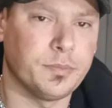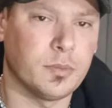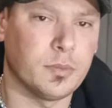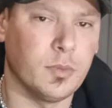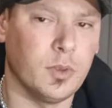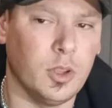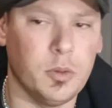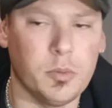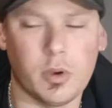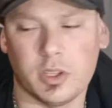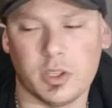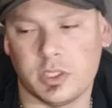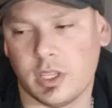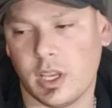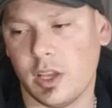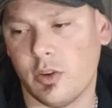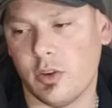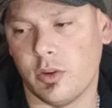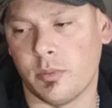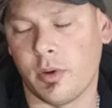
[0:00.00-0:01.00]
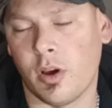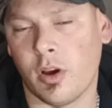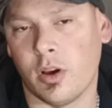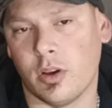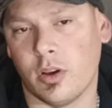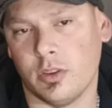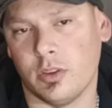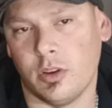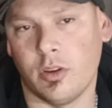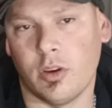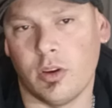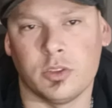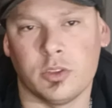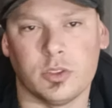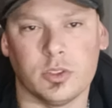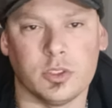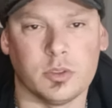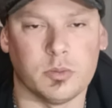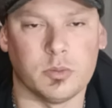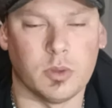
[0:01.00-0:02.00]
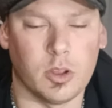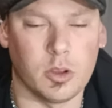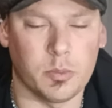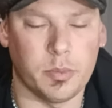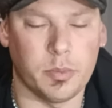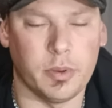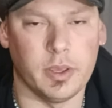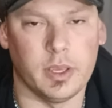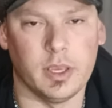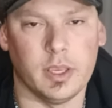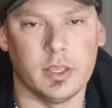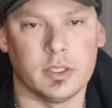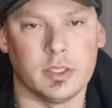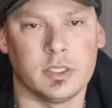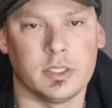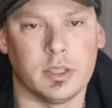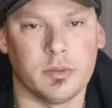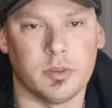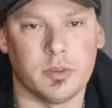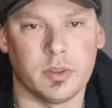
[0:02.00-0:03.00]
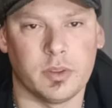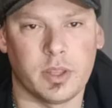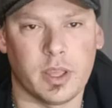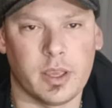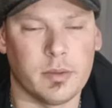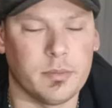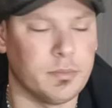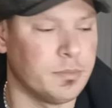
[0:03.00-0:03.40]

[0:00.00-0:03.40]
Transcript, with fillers: You might say to them, oh, you know, I do some lock picking and stuff like that